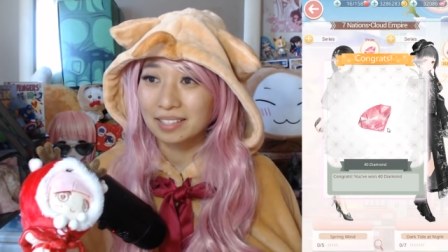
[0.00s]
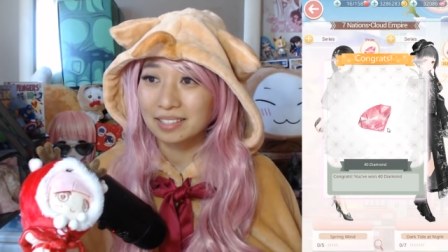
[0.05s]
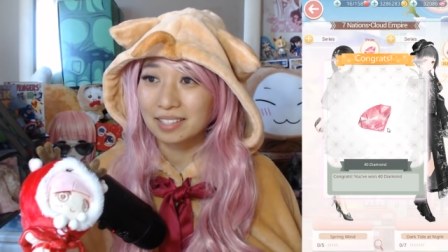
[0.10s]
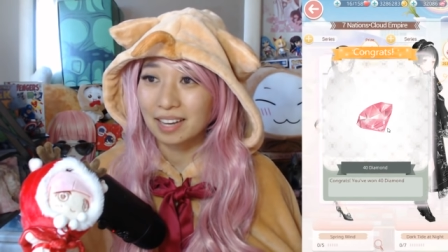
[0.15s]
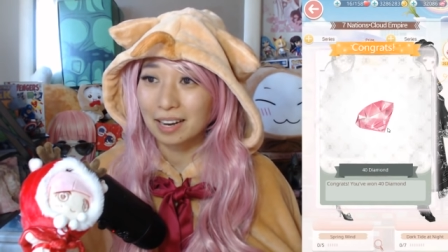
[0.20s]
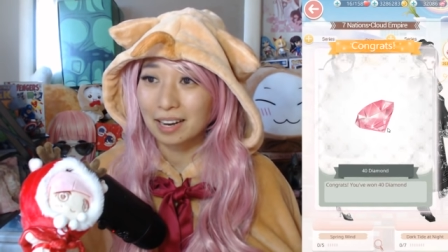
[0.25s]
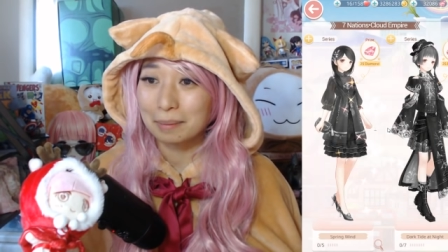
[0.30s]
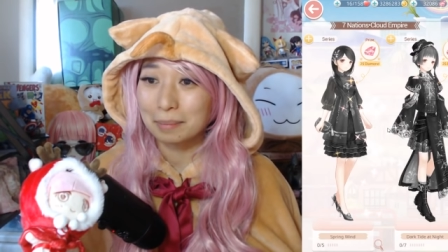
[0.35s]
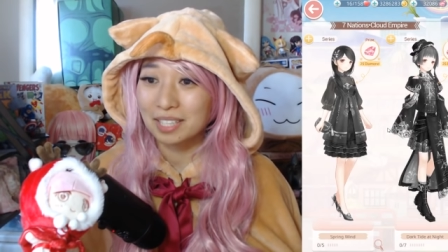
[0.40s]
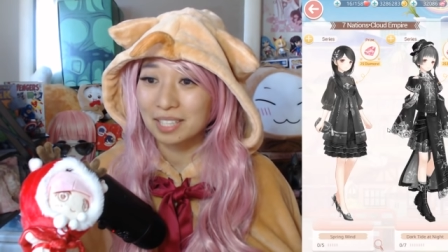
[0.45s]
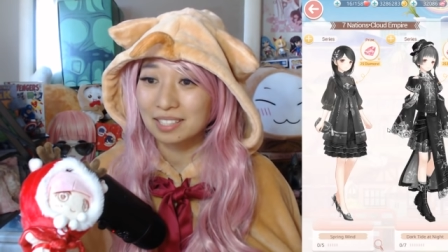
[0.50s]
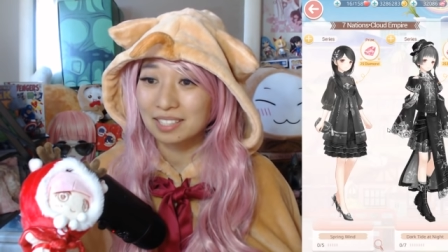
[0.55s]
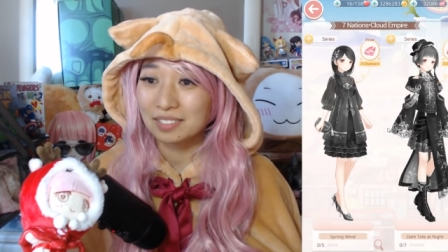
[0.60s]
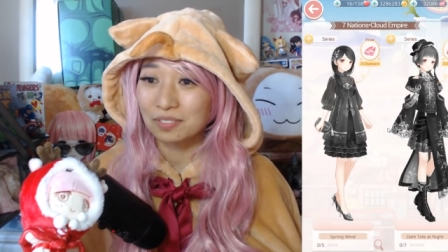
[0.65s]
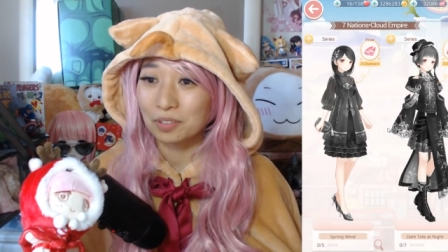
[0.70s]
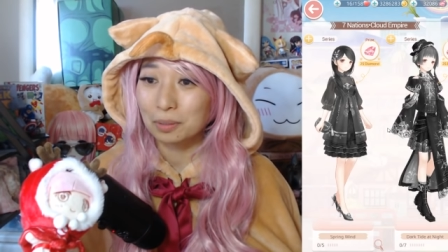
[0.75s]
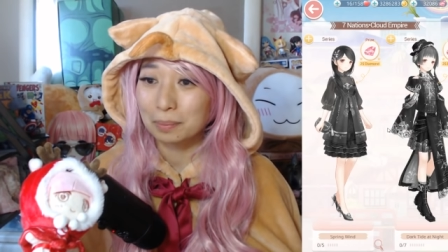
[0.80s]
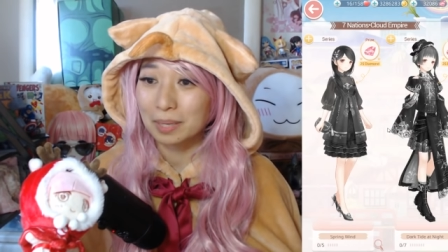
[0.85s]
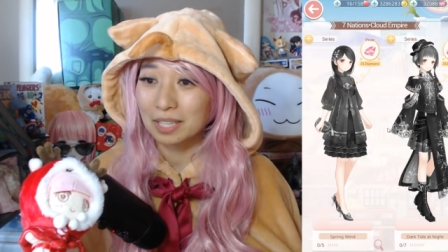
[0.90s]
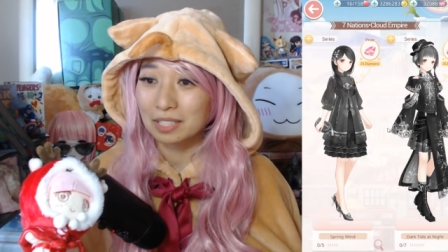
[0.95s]
diamonds
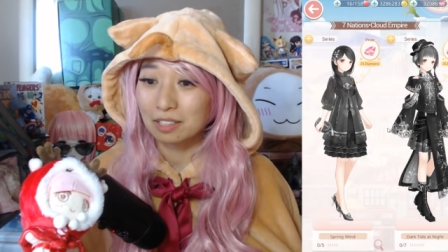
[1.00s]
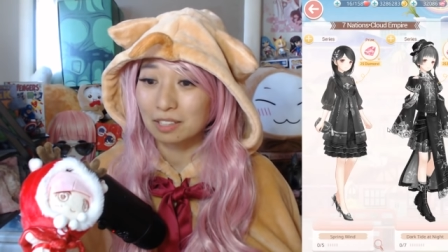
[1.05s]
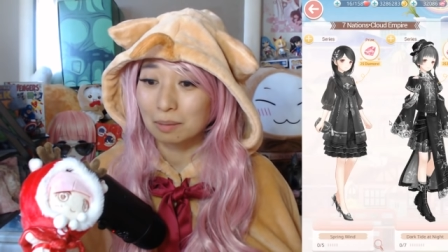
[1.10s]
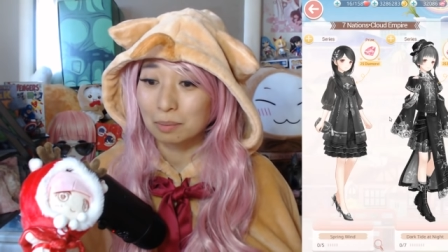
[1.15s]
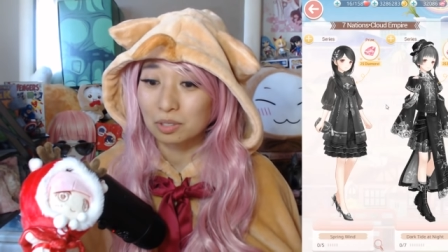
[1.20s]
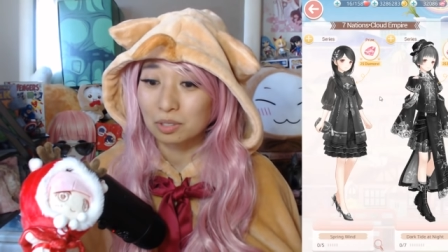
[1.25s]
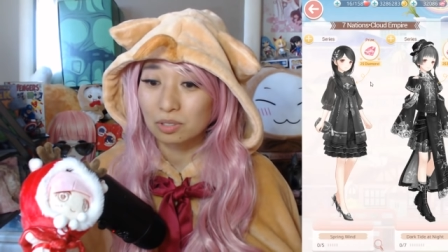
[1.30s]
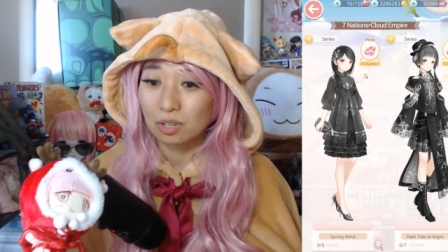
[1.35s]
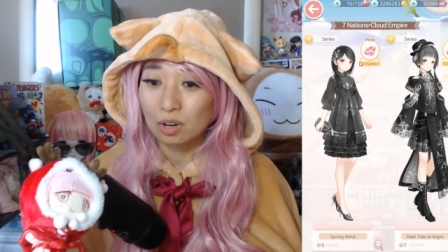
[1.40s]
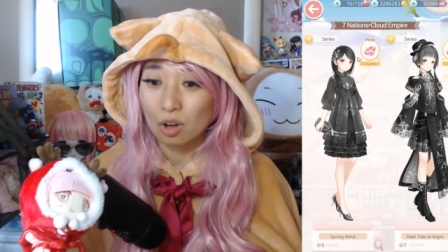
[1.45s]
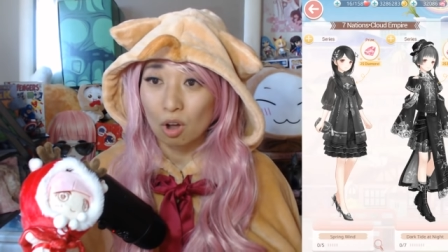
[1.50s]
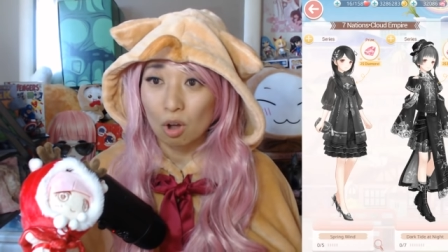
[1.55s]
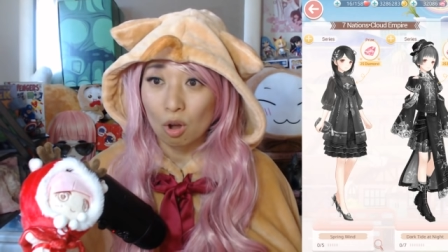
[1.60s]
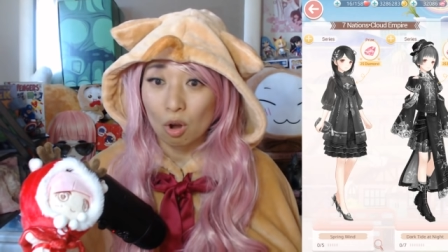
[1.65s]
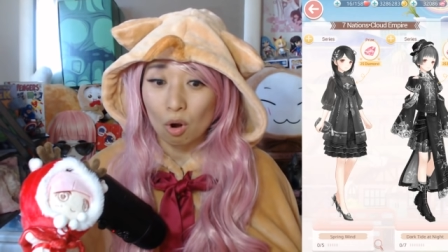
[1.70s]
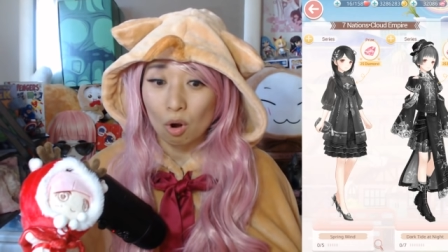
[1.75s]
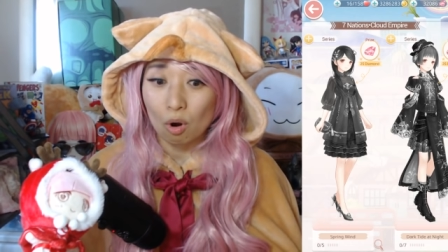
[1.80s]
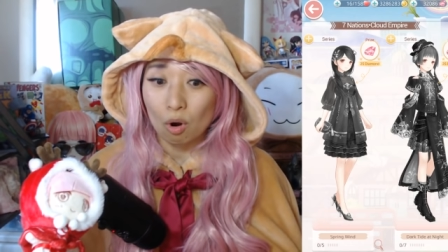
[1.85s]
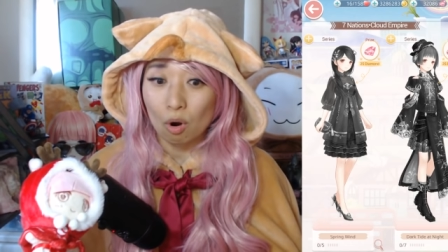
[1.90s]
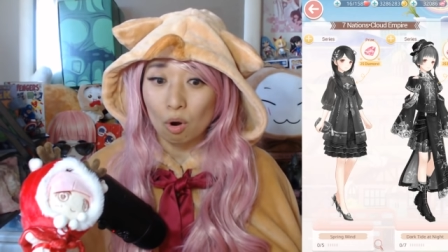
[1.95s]
for my troubles.
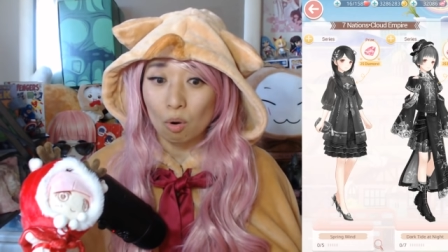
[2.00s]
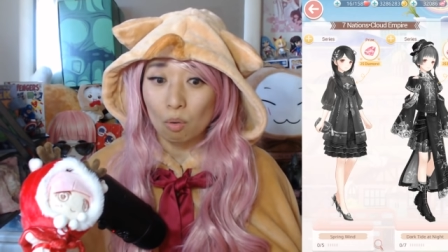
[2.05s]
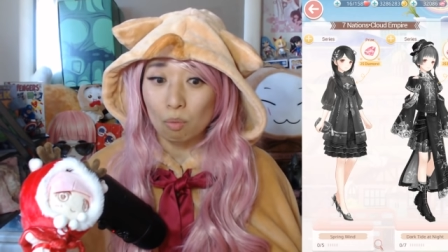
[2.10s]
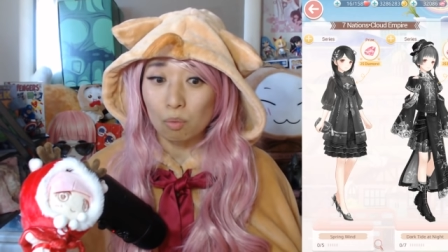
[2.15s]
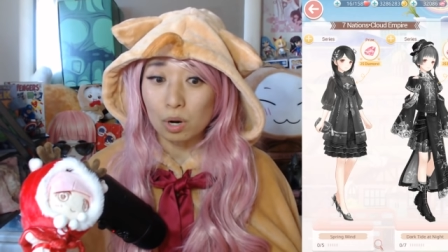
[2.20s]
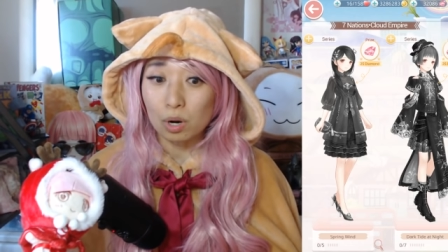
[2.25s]
Woo!